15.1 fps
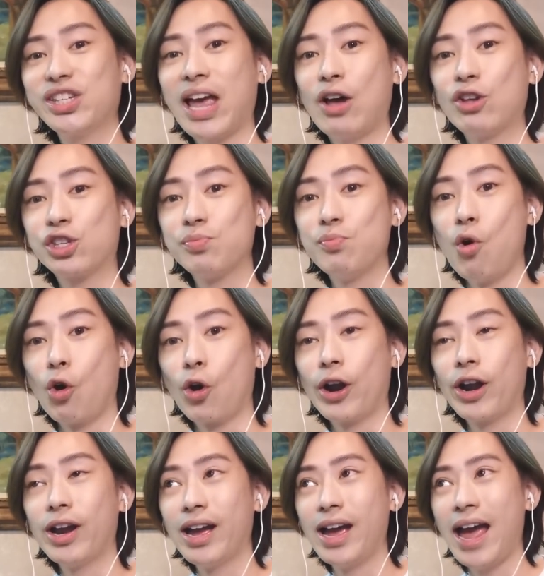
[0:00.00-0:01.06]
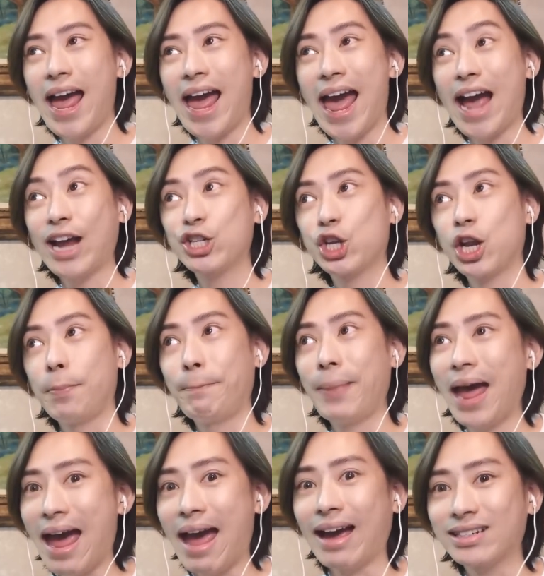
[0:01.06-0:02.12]
sounds more
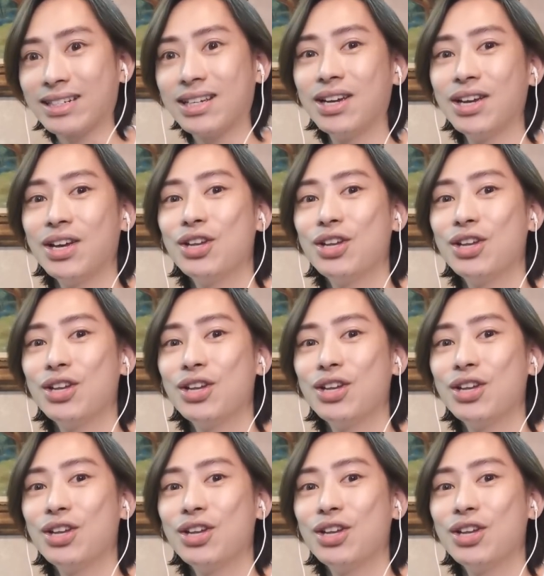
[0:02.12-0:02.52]
action-packed,